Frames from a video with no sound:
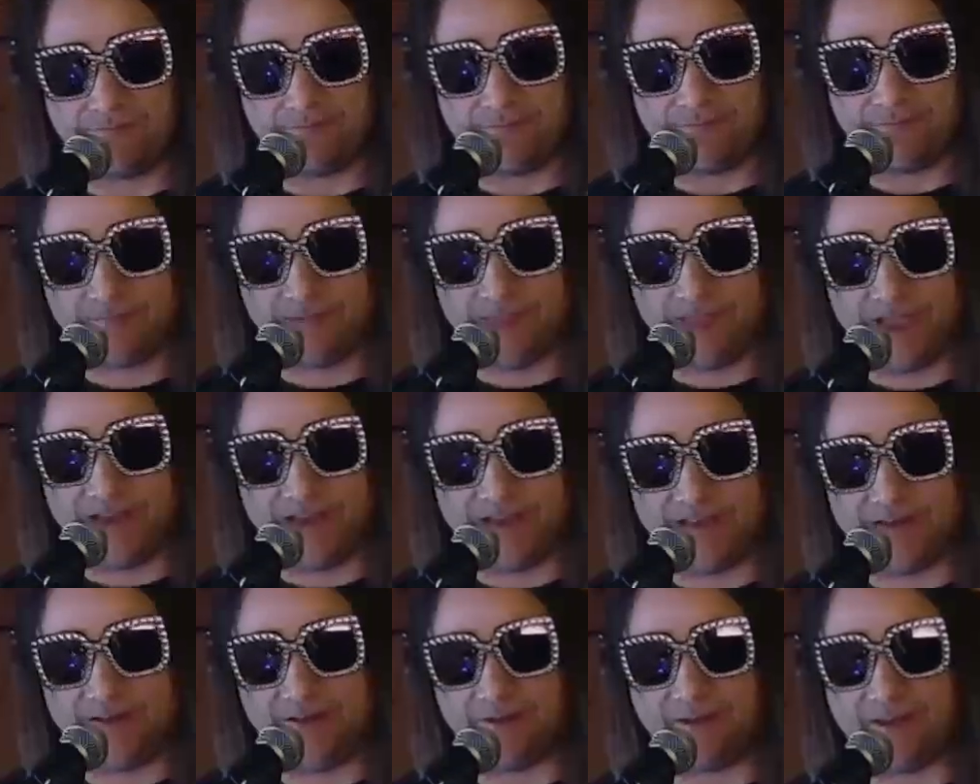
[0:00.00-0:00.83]
Yeah, I did.
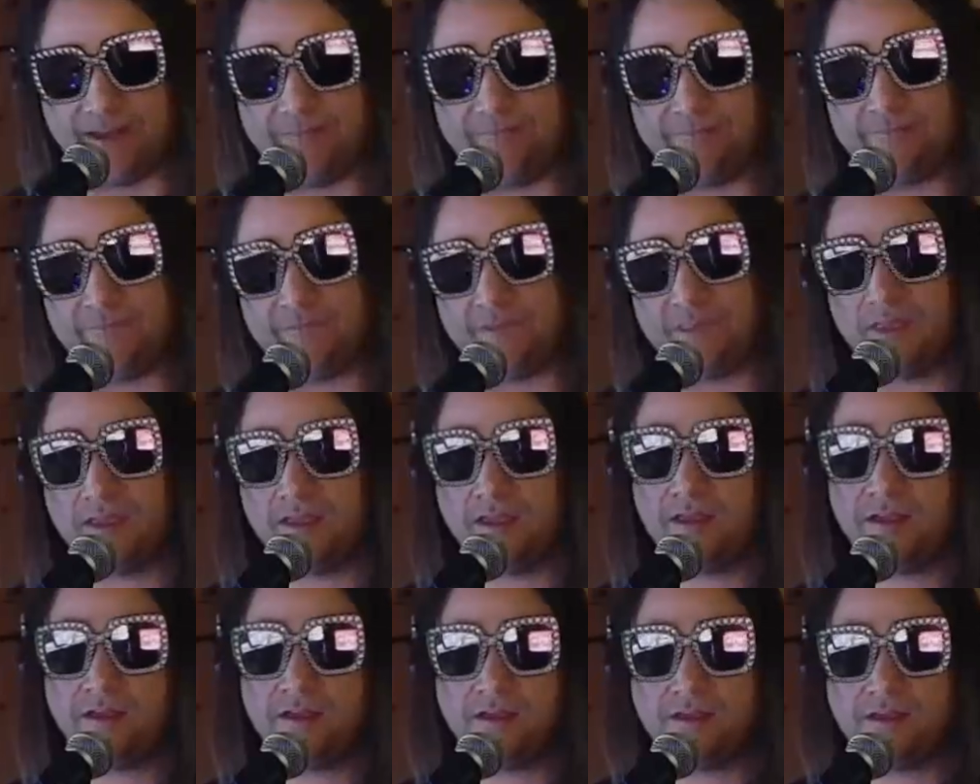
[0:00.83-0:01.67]

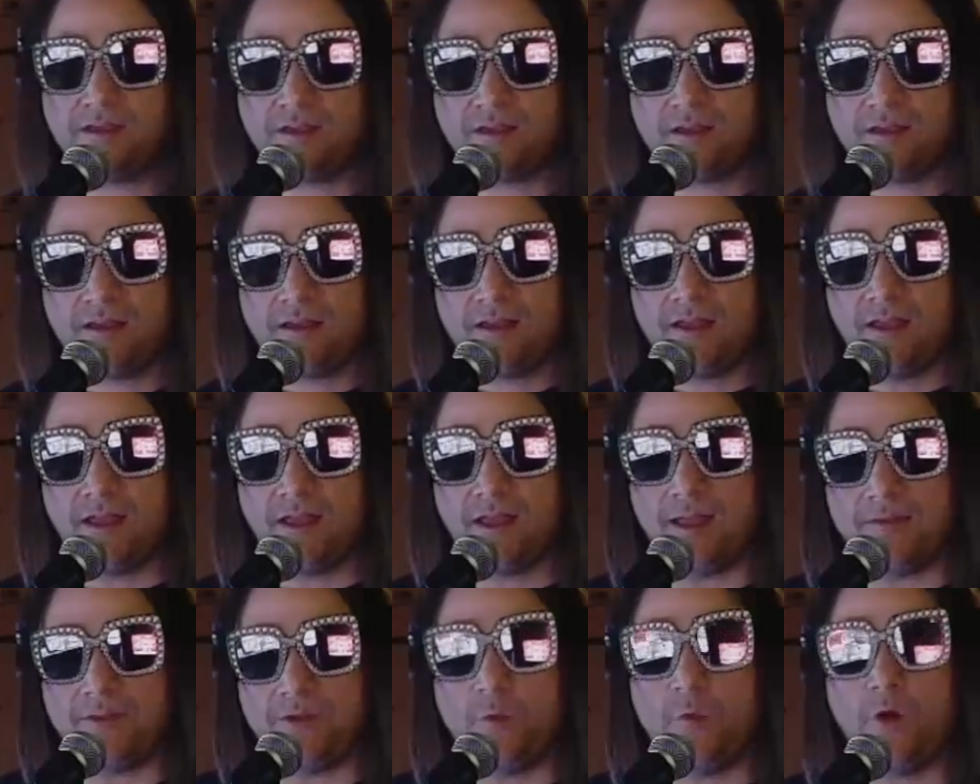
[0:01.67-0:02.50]
Okay.
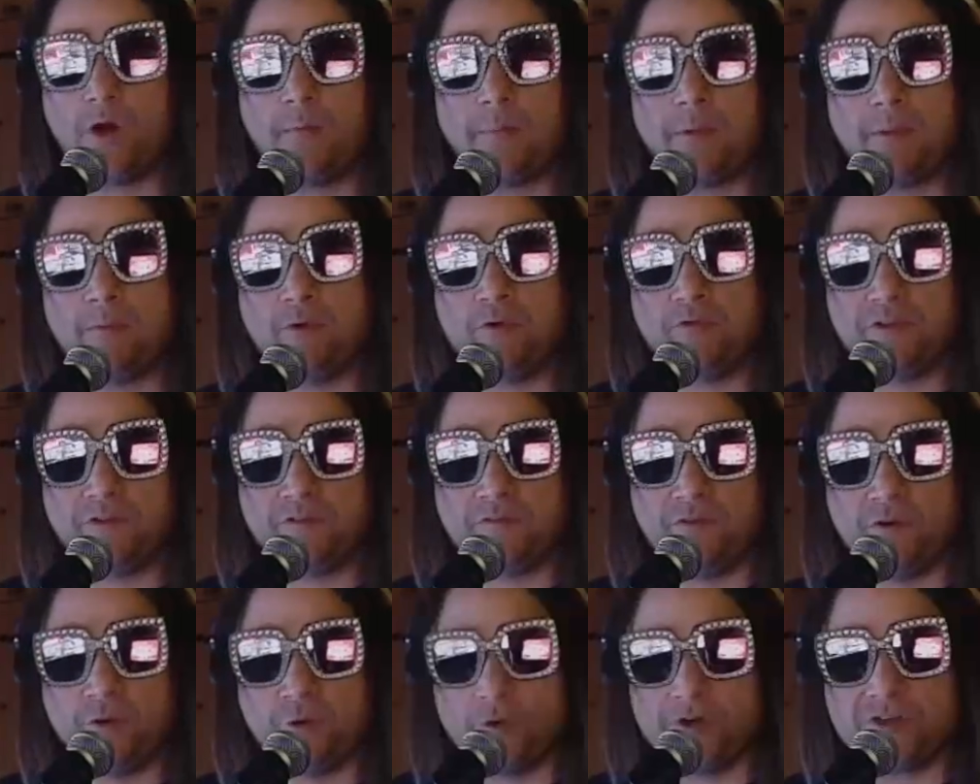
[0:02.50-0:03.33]
You want to be moving
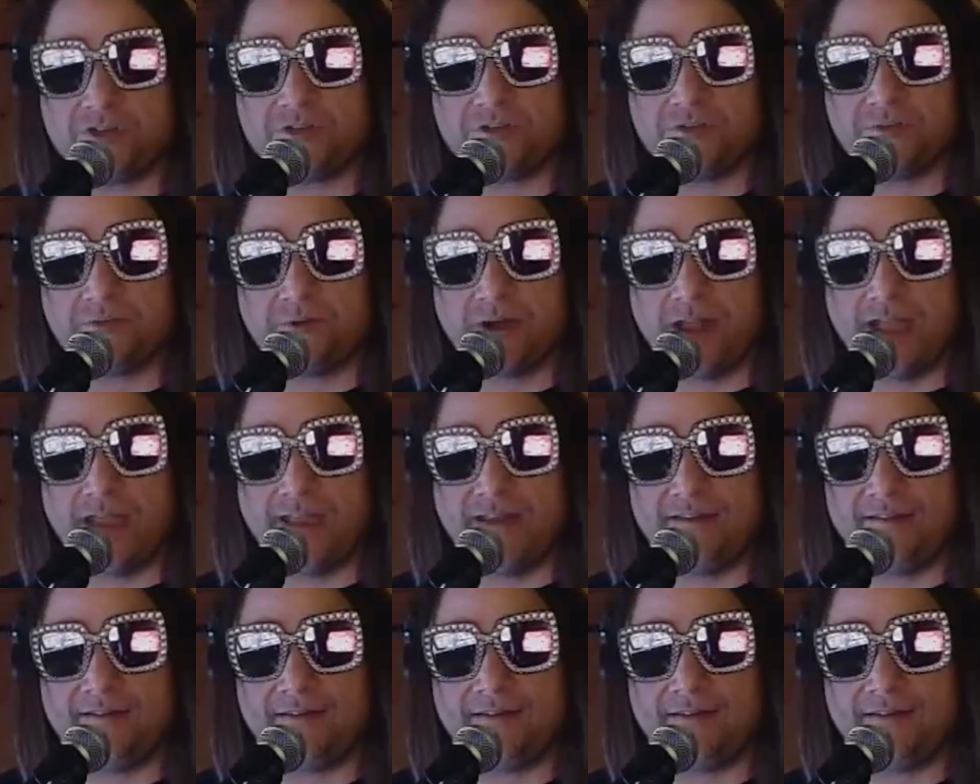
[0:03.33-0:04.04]
forward to the right.